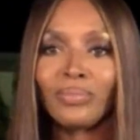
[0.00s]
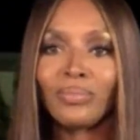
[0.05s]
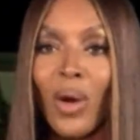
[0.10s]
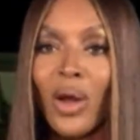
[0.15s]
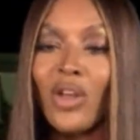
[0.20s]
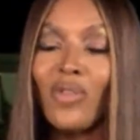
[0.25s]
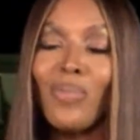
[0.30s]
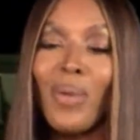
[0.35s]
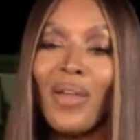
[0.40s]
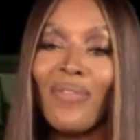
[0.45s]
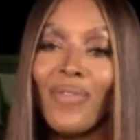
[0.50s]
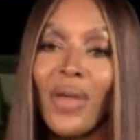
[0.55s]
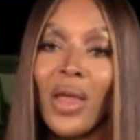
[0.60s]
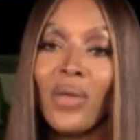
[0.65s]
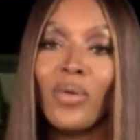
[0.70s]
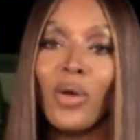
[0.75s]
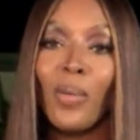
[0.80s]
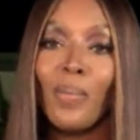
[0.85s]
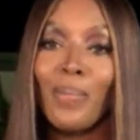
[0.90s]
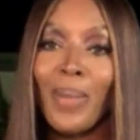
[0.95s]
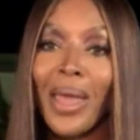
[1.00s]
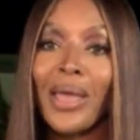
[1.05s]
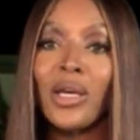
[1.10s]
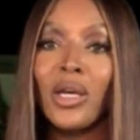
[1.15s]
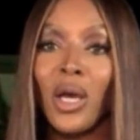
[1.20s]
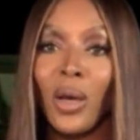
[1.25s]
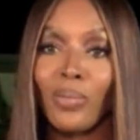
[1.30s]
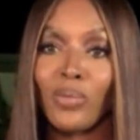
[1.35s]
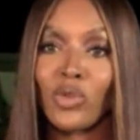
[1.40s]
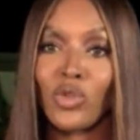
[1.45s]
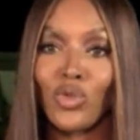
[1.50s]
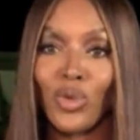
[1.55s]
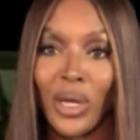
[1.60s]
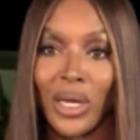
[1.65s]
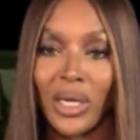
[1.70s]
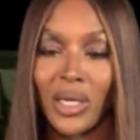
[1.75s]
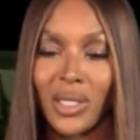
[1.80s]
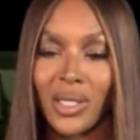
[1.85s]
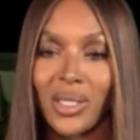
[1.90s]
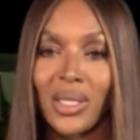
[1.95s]
One of my favorite makeup
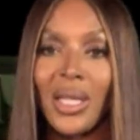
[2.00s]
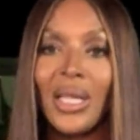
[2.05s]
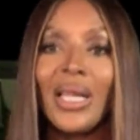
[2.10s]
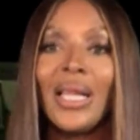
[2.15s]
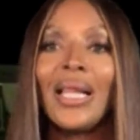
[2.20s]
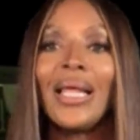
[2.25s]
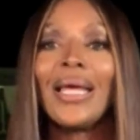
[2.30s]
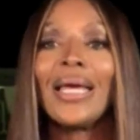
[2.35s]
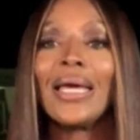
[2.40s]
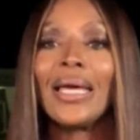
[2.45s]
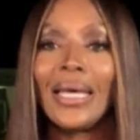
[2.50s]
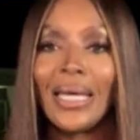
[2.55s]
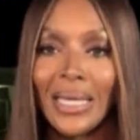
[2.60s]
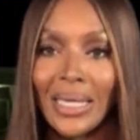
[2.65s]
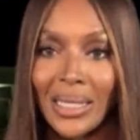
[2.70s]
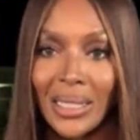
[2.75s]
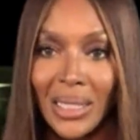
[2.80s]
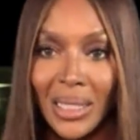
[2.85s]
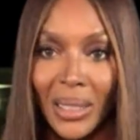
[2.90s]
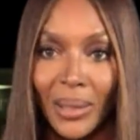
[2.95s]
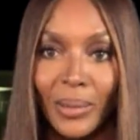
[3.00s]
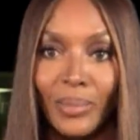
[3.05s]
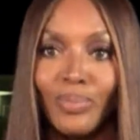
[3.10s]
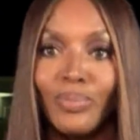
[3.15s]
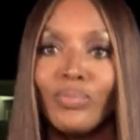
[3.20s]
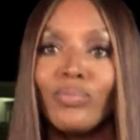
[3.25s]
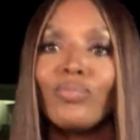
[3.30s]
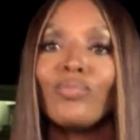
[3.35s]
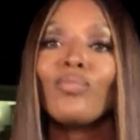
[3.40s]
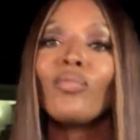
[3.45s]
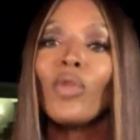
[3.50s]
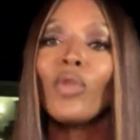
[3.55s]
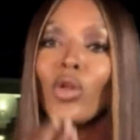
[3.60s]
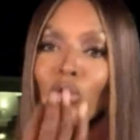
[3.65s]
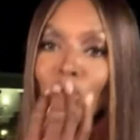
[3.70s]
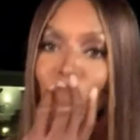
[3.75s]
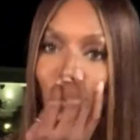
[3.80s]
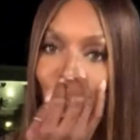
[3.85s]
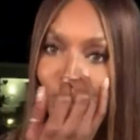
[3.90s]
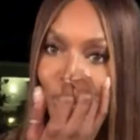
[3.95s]
tricks is
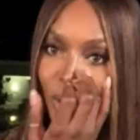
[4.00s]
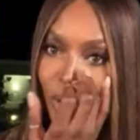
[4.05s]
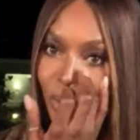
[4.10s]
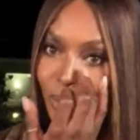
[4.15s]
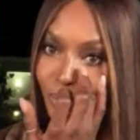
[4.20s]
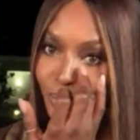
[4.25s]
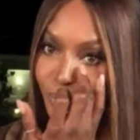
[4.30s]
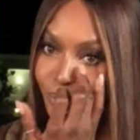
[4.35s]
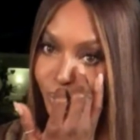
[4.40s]
to put